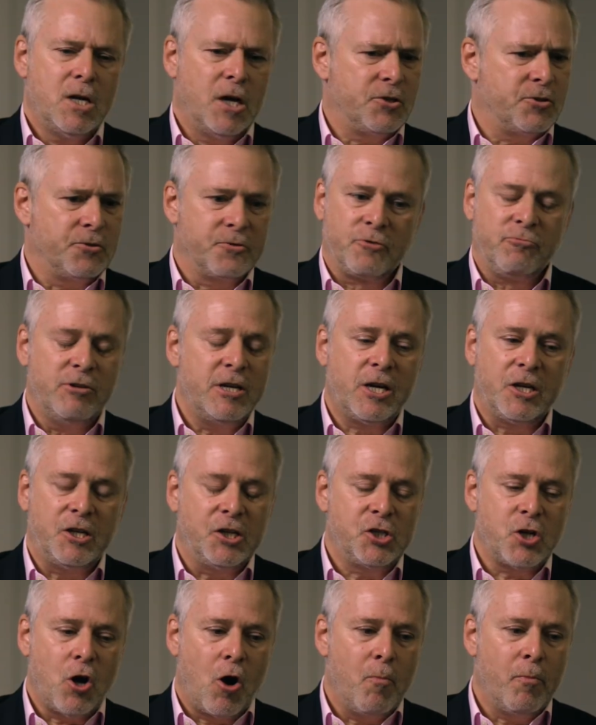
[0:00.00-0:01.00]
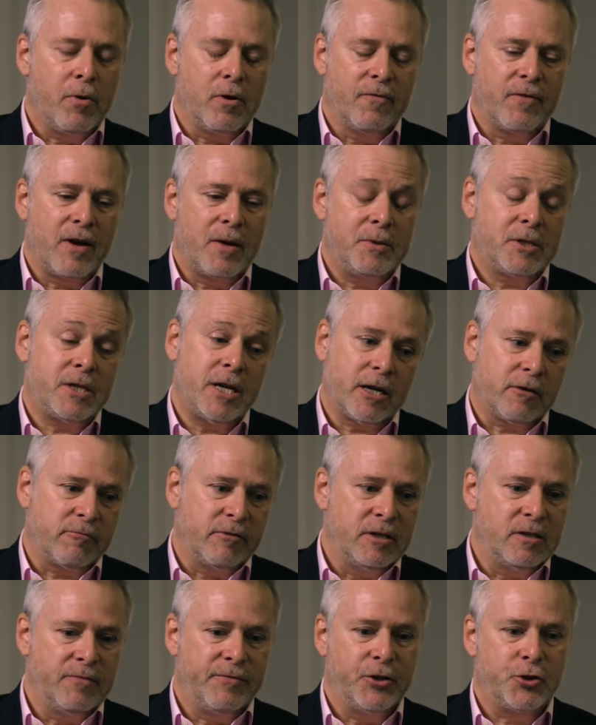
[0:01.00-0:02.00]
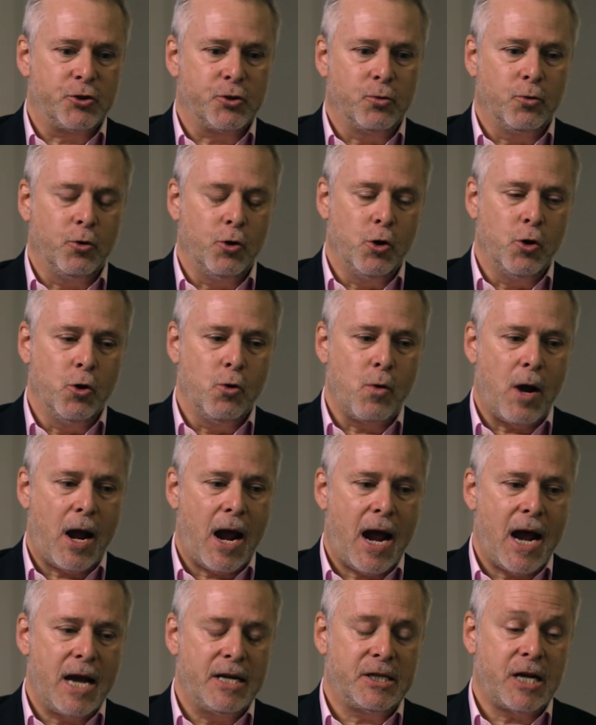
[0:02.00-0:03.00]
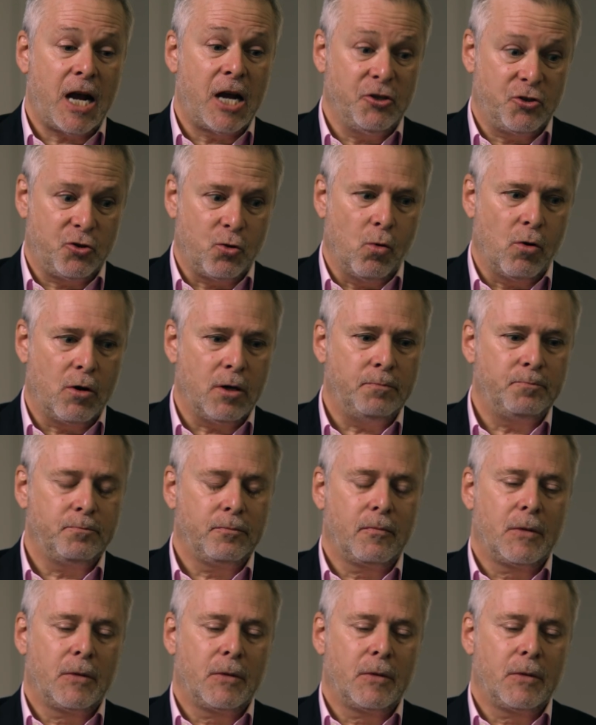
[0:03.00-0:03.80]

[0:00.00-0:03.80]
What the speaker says: And so there's a really good example of a particular individual who had a stalker.